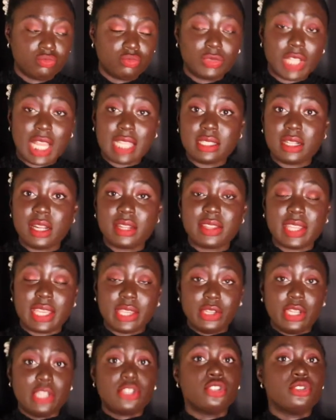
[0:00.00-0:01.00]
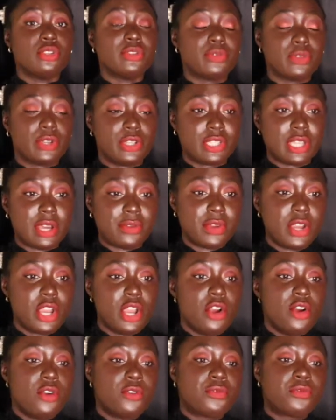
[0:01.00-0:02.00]
tell me, that's another thing, you need to do it for yourself,
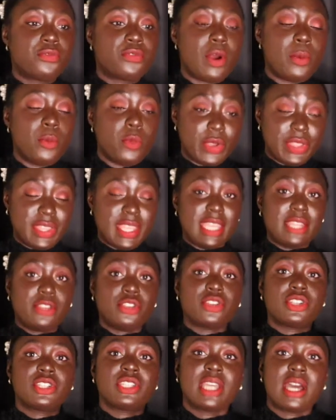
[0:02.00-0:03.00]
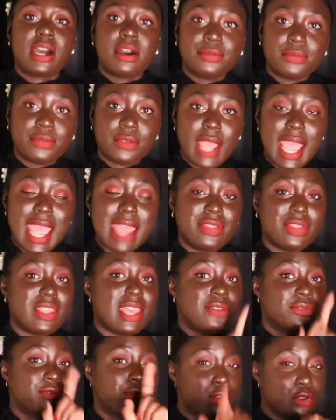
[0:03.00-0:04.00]
from within yourself and
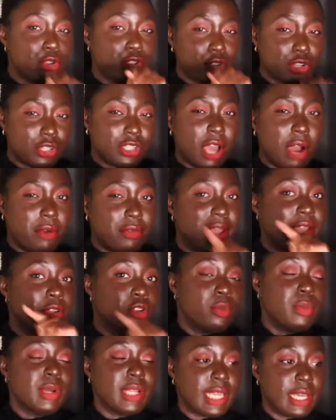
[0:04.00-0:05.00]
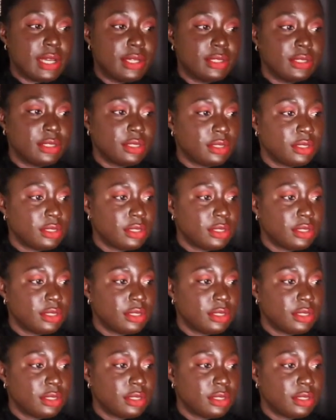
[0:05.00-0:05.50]
then for yourself and nobody else.